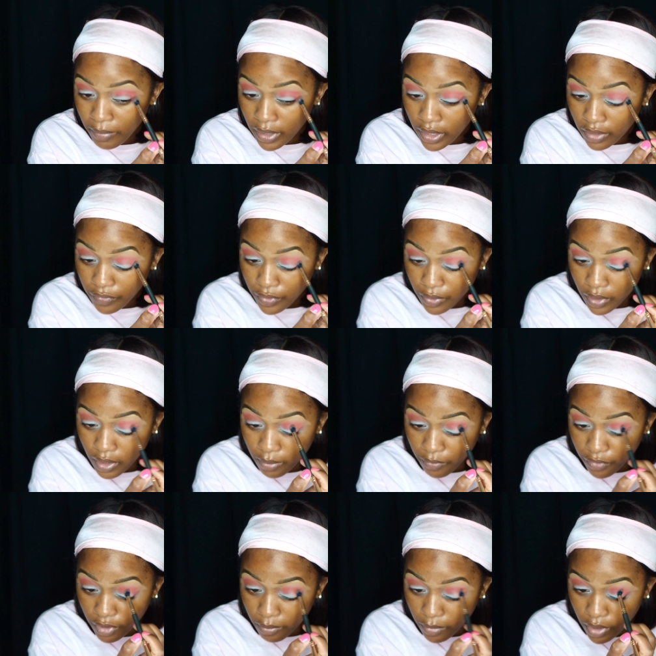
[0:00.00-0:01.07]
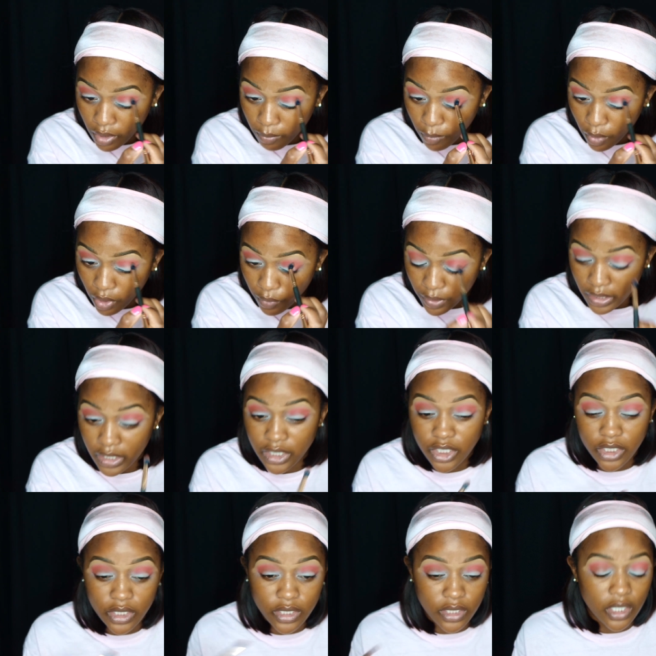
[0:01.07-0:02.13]
mean, if you come from a more
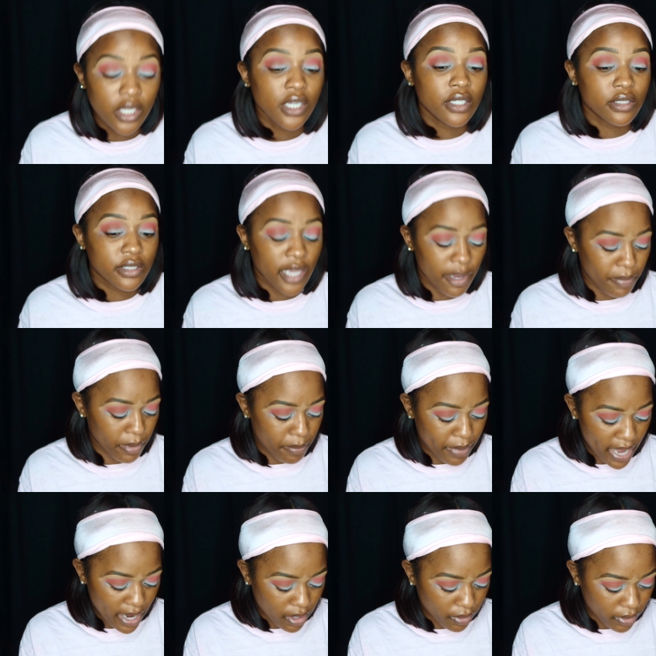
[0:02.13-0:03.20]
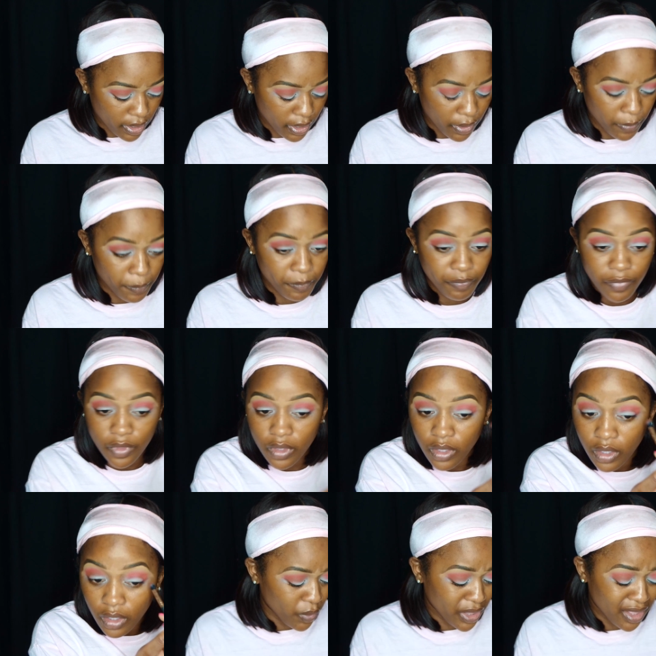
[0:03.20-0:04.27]
religious type of background,
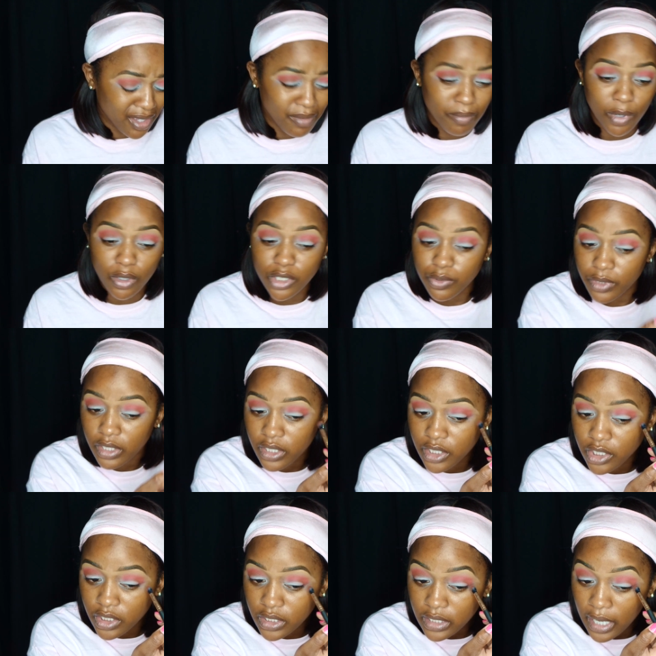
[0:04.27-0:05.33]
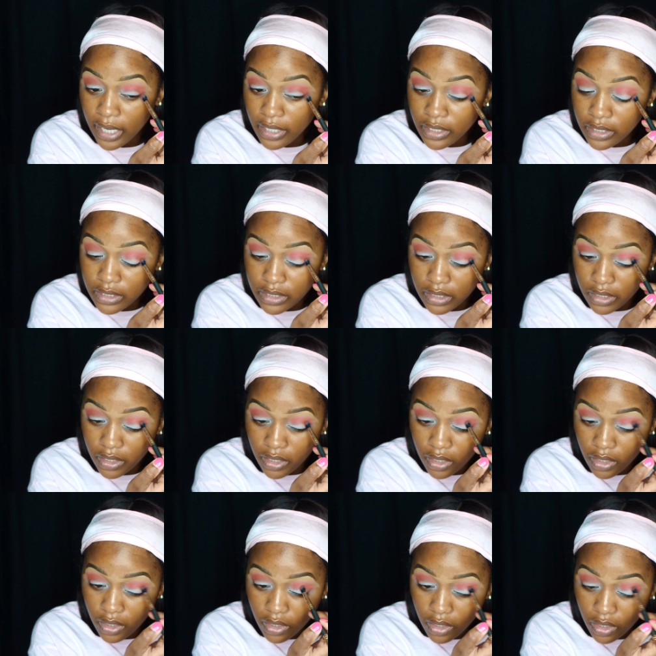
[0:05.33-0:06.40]
within most religions,
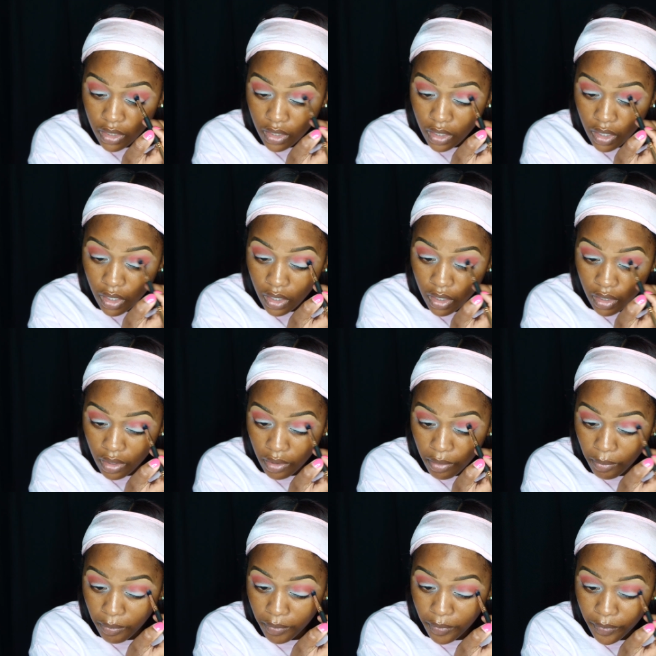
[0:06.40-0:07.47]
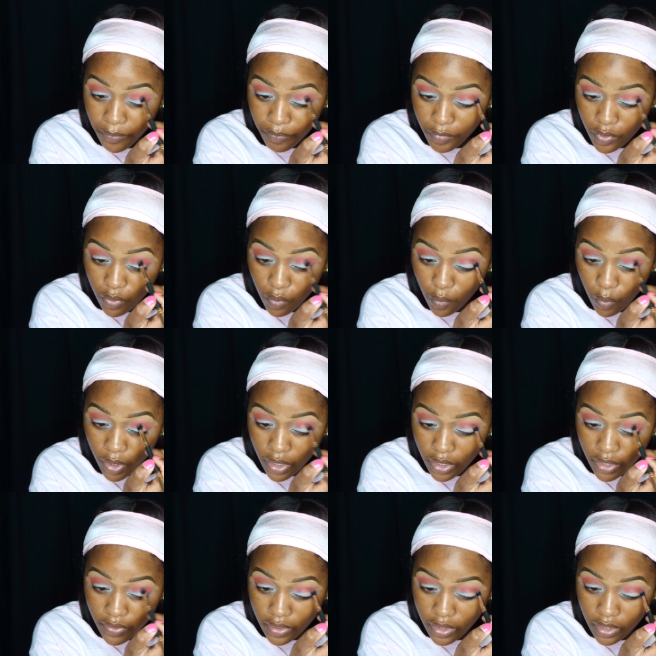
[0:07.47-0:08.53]
honestly, one
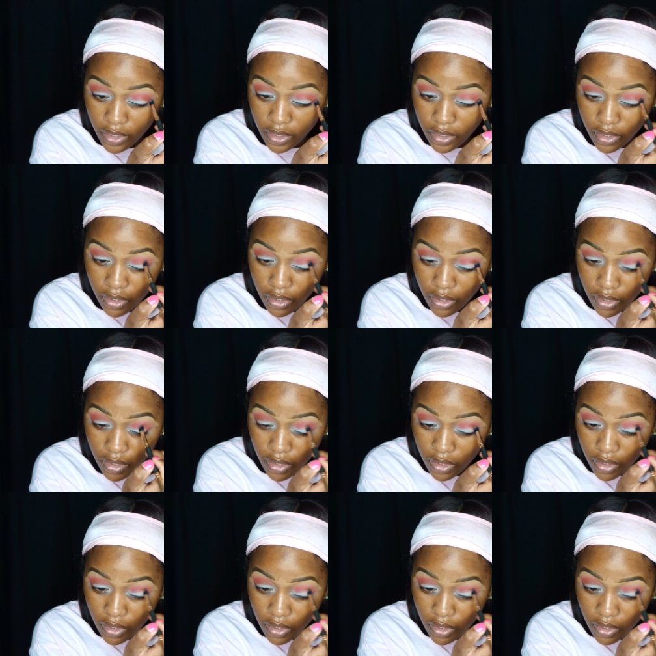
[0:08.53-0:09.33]
of the